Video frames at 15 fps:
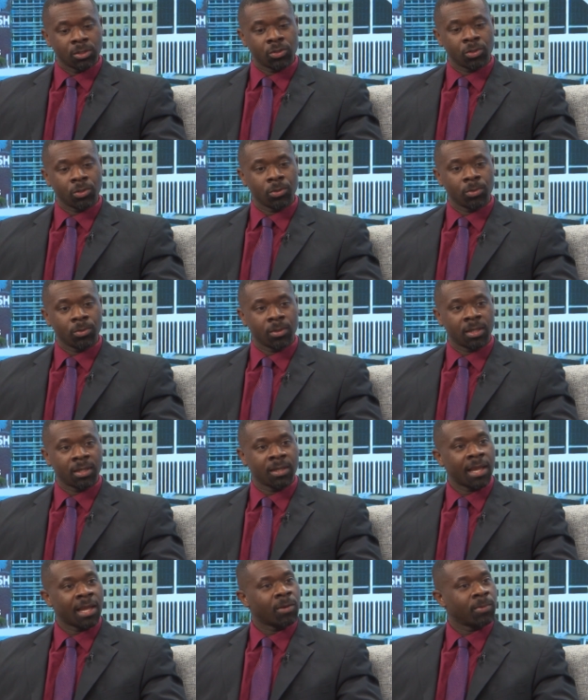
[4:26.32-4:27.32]
to
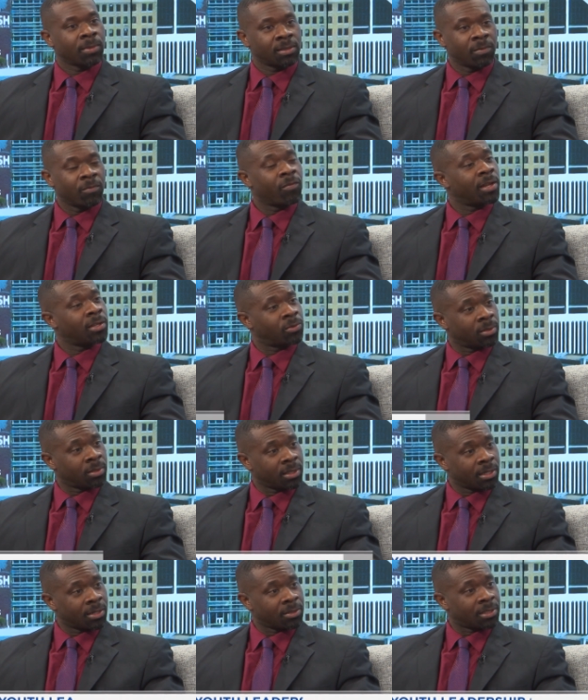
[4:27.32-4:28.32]
connect with some veteran
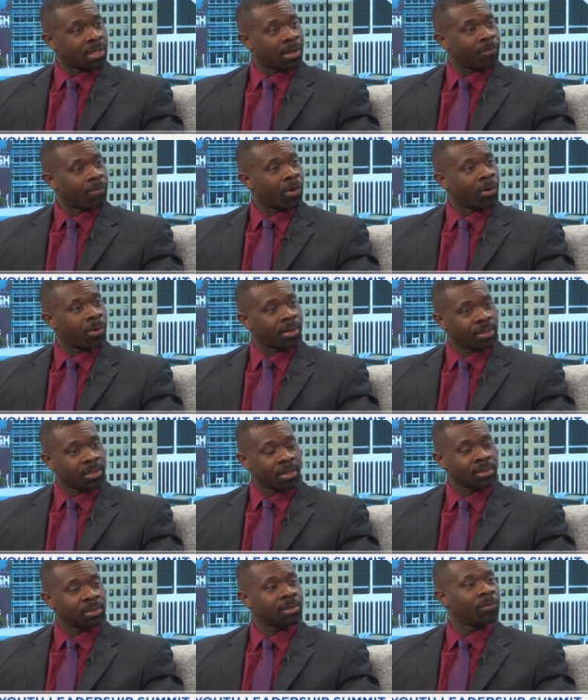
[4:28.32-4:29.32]
leaders that have already mm
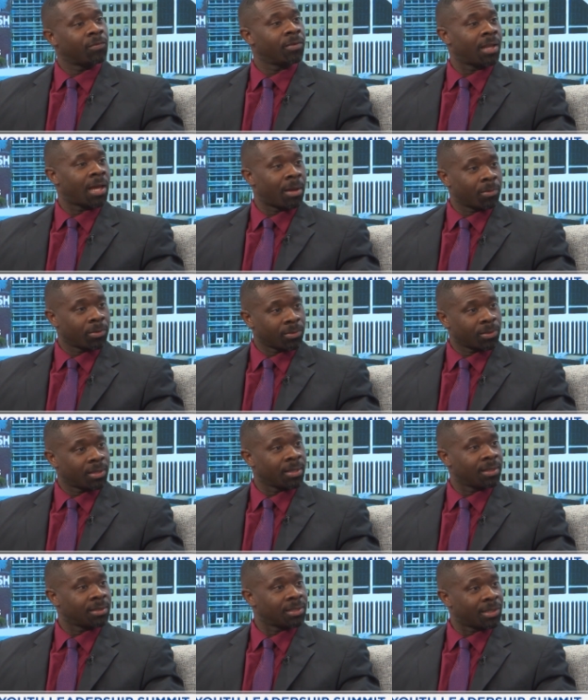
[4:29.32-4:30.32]
-hmm. done some mm. phenomenal
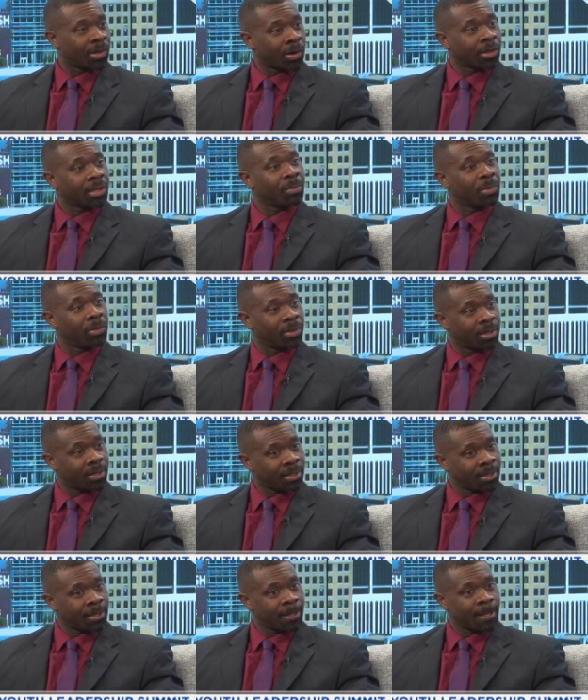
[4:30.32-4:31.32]
things in our
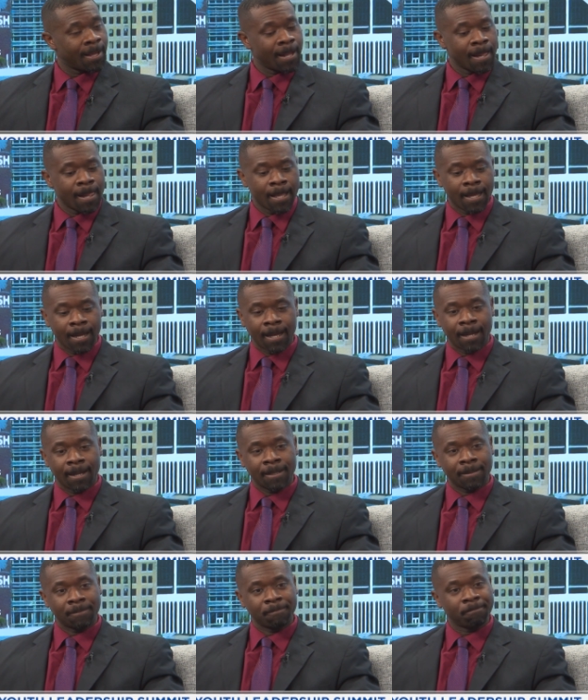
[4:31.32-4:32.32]
community. Mm -hmm.
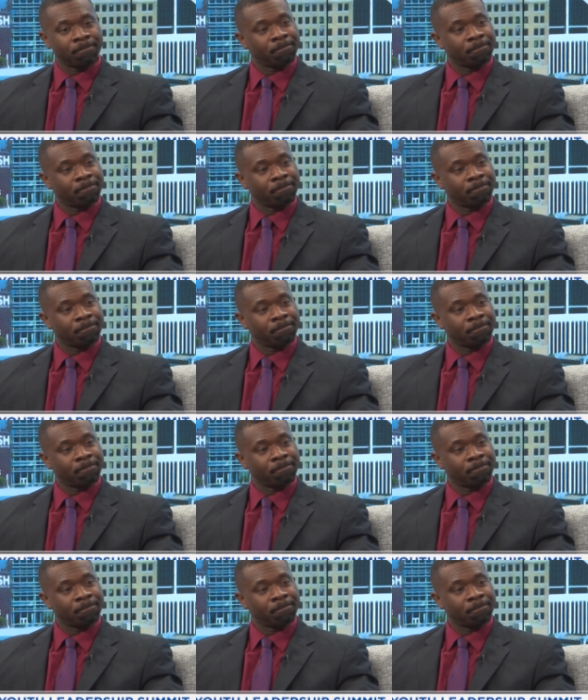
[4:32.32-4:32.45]
um,